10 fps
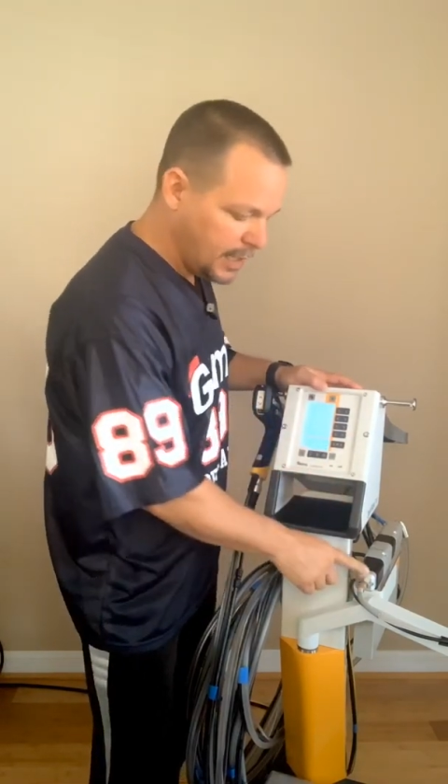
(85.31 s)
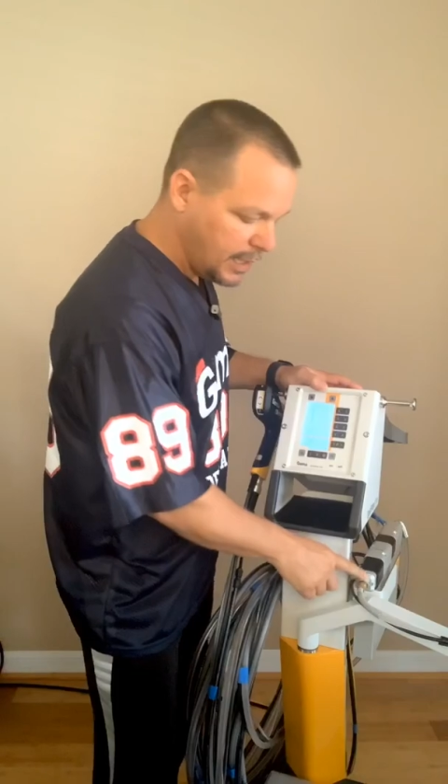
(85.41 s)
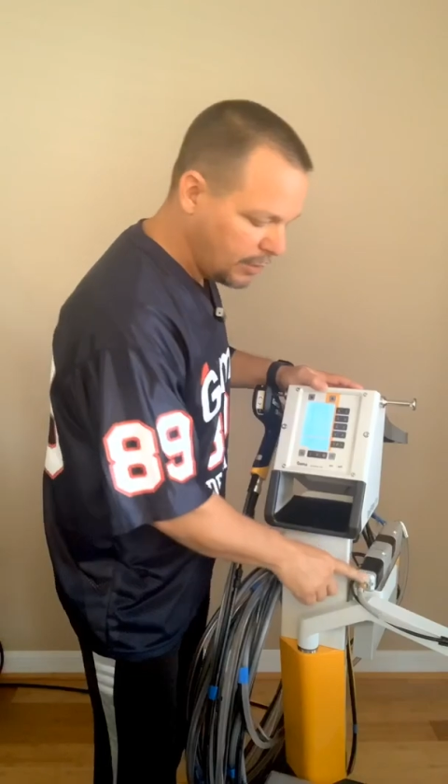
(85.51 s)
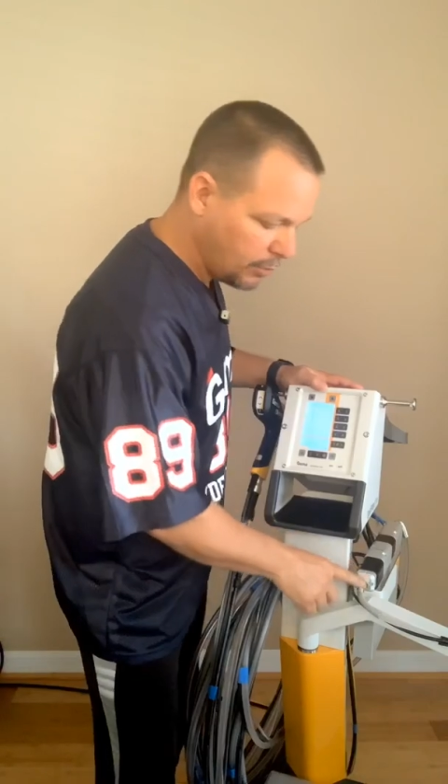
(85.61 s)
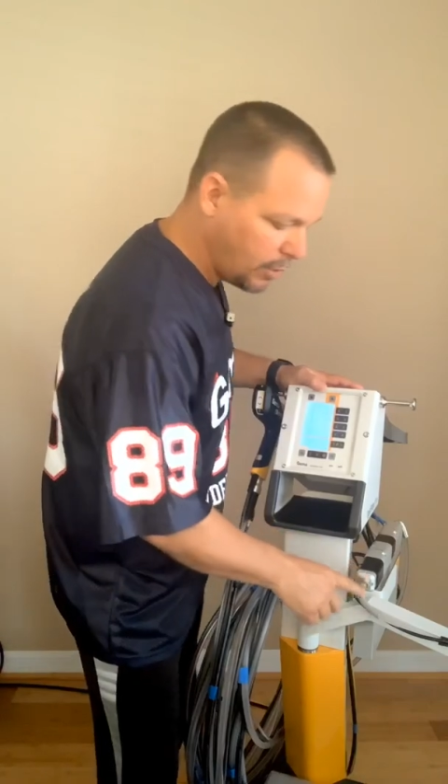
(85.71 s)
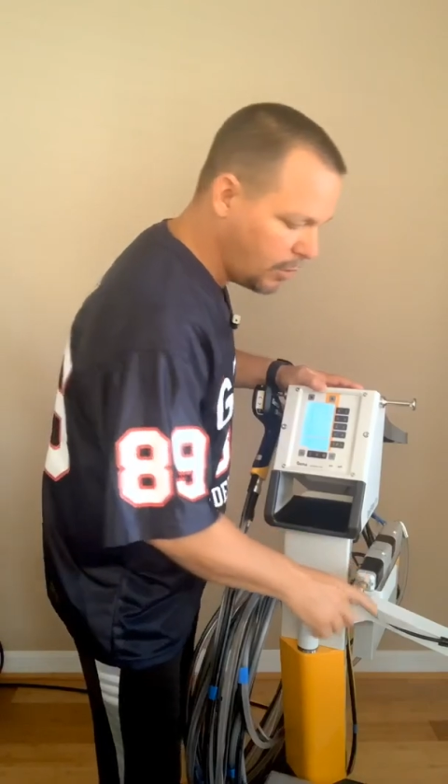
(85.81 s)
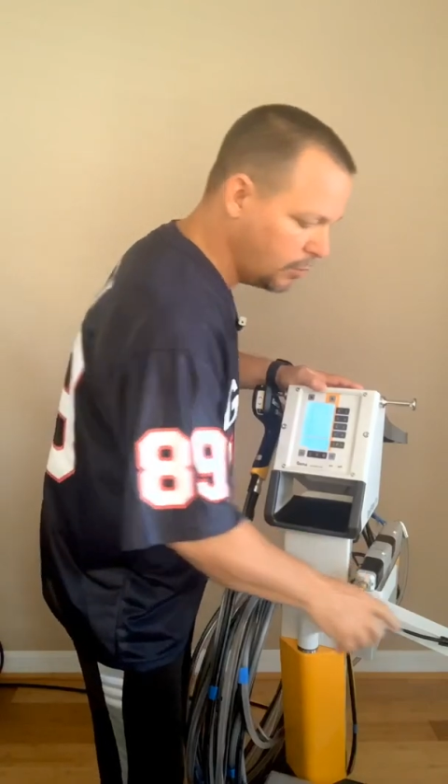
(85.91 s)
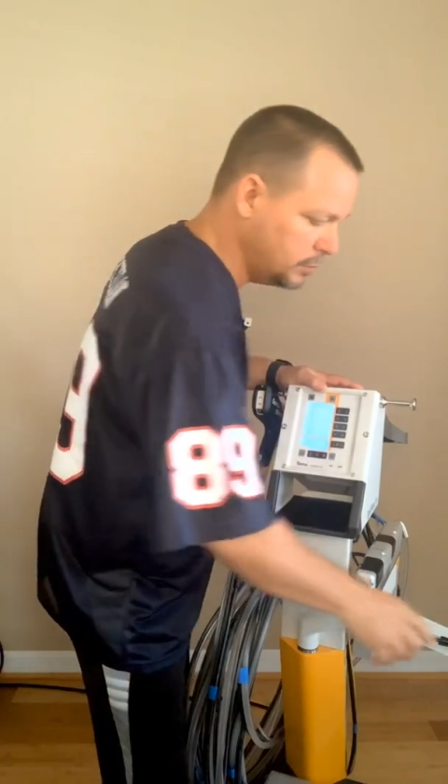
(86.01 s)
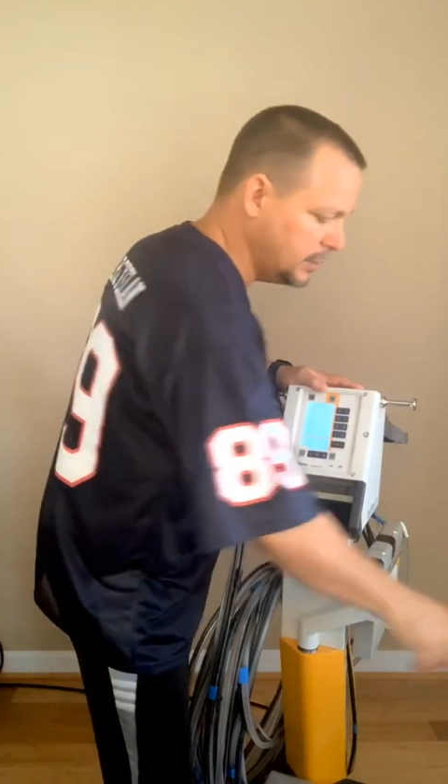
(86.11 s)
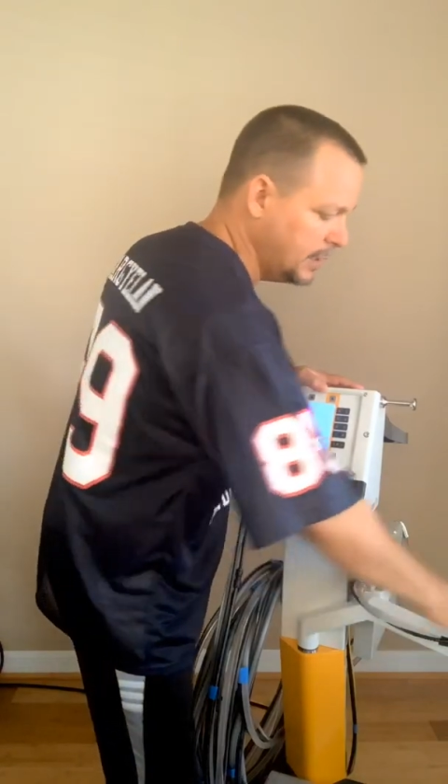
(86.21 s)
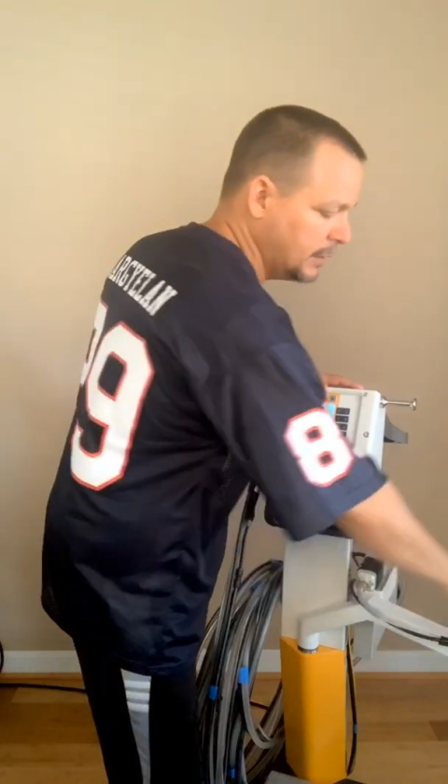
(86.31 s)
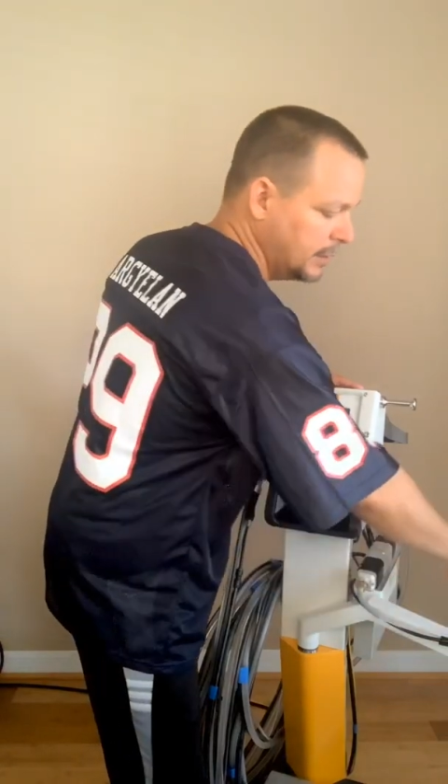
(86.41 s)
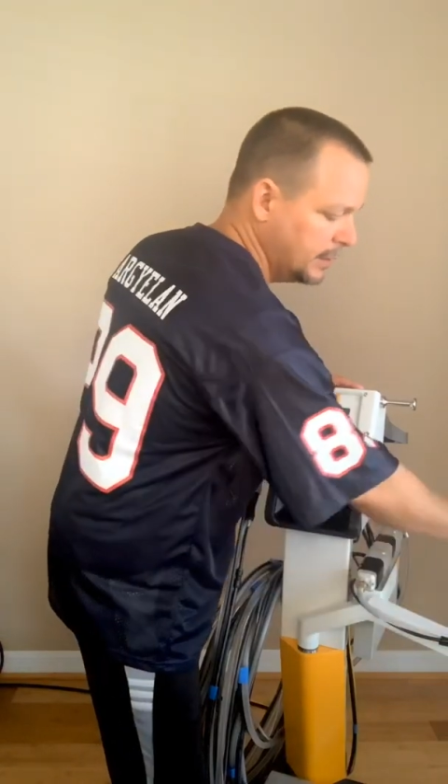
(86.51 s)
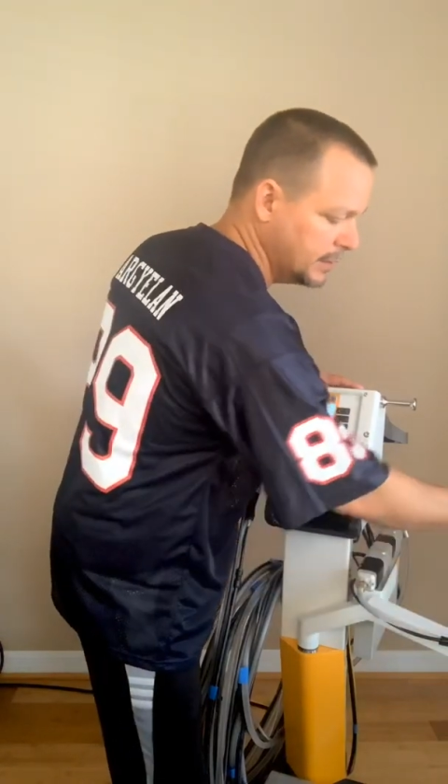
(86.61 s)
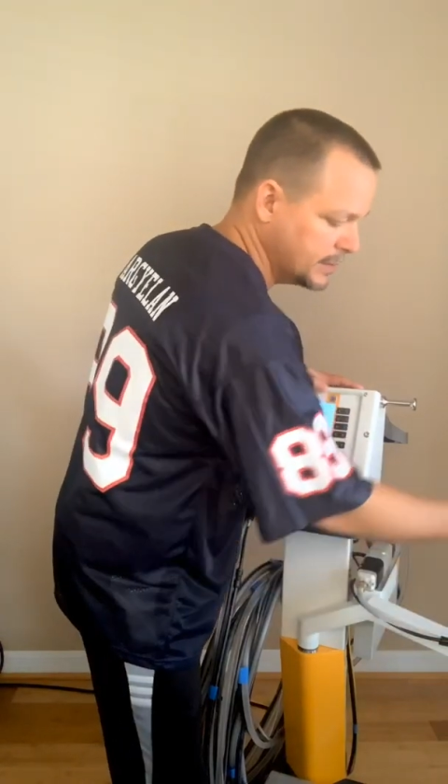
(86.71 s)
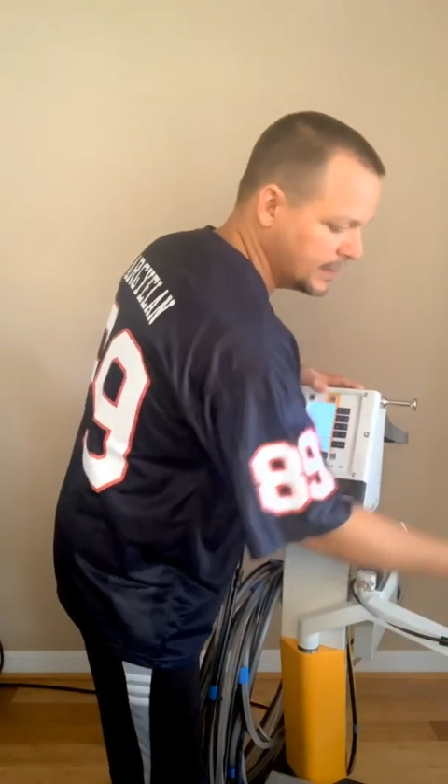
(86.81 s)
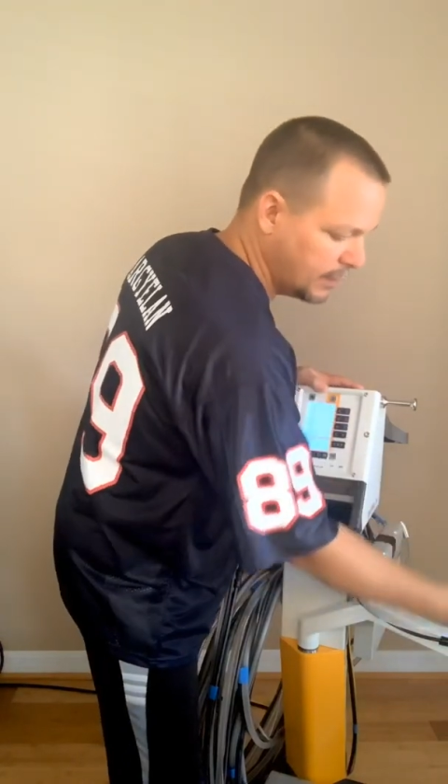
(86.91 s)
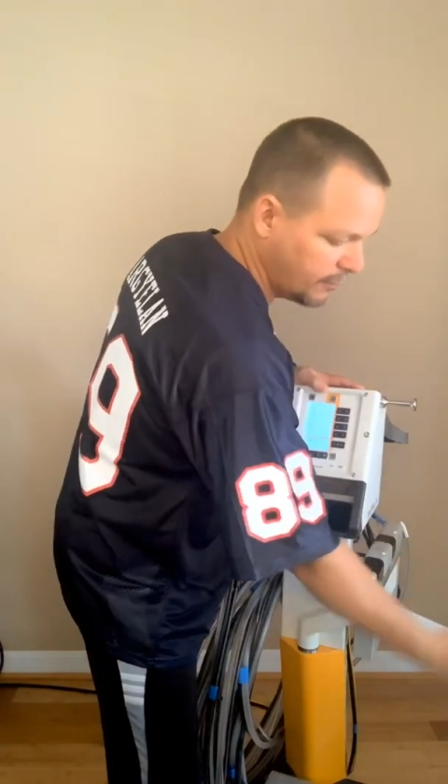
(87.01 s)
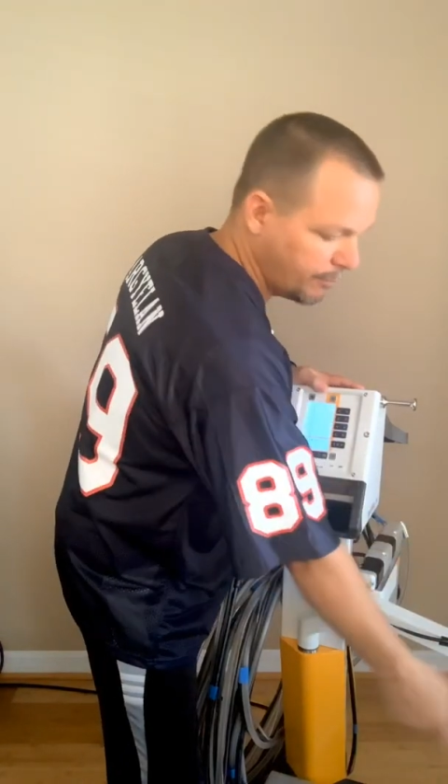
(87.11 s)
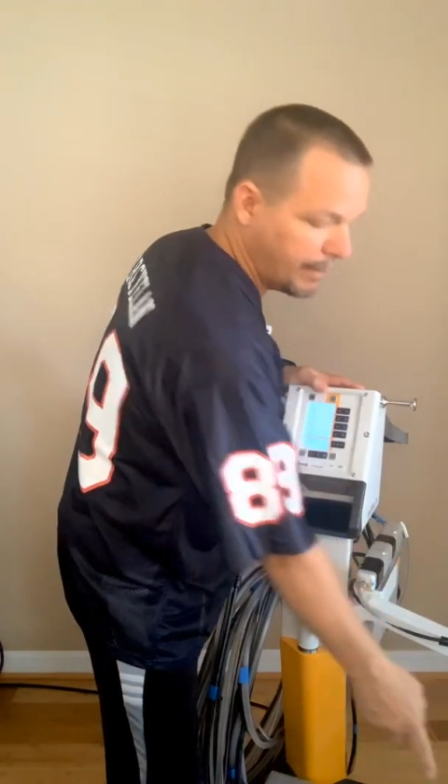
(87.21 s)
it'll only clean
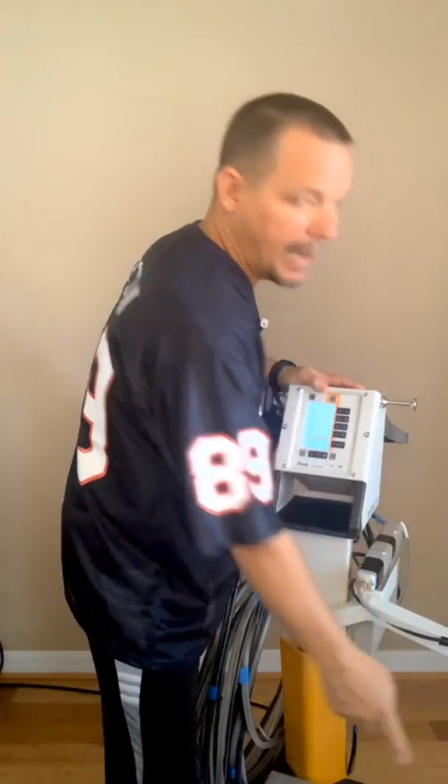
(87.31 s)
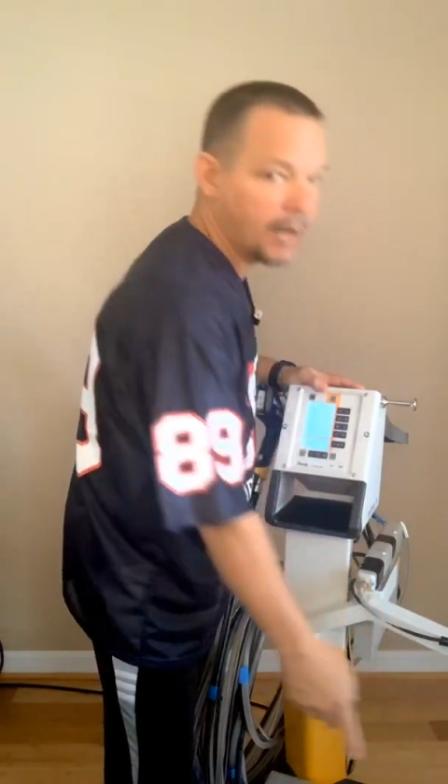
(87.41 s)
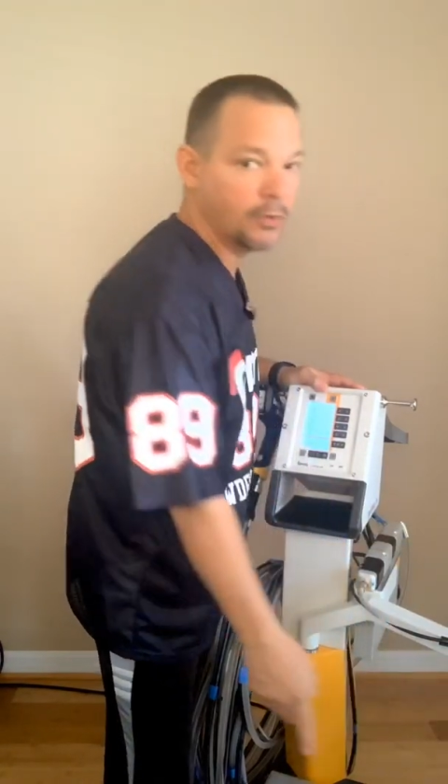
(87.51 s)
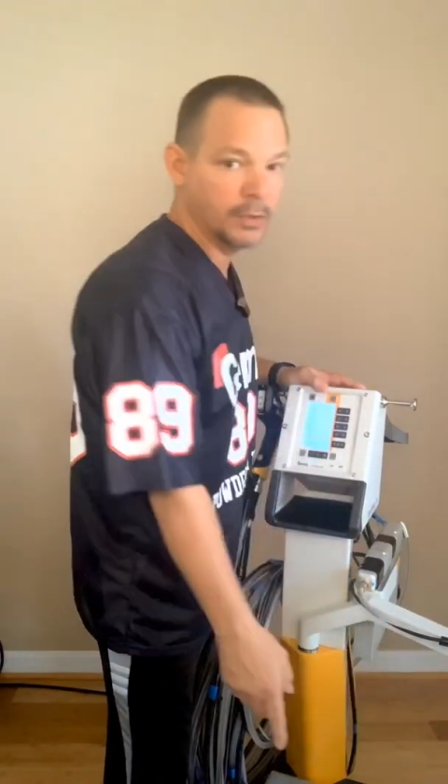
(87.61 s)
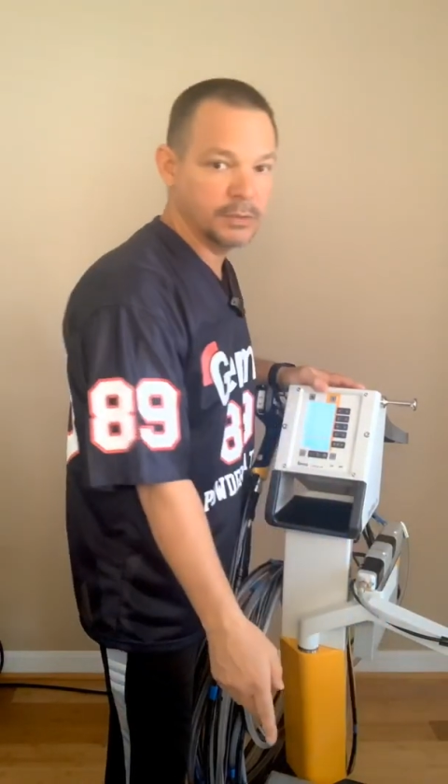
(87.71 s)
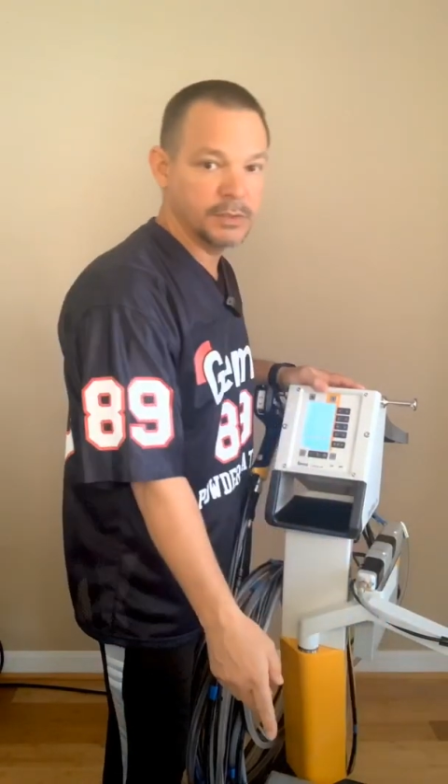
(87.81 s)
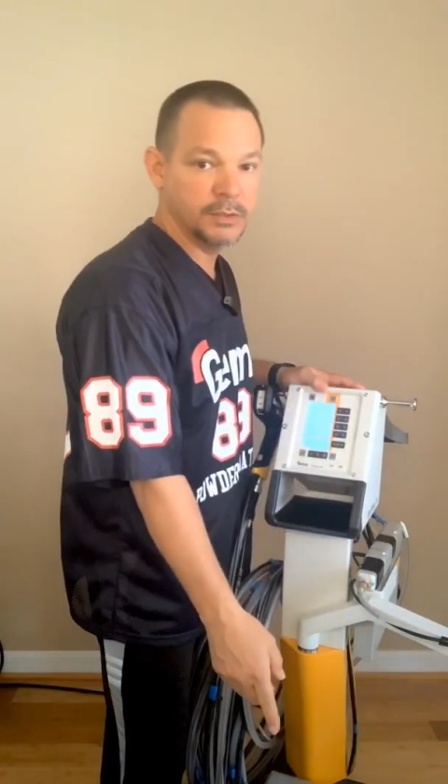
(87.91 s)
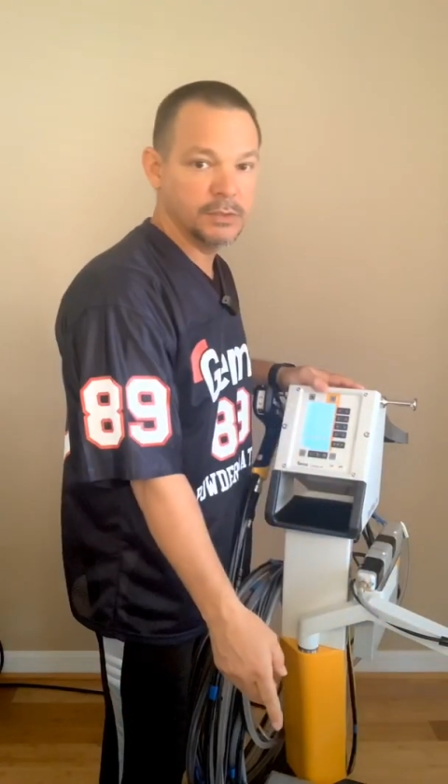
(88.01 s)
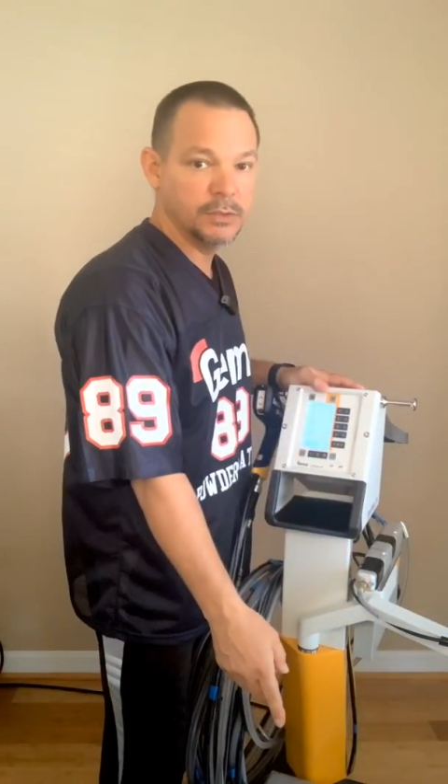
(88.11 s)
itself backwards.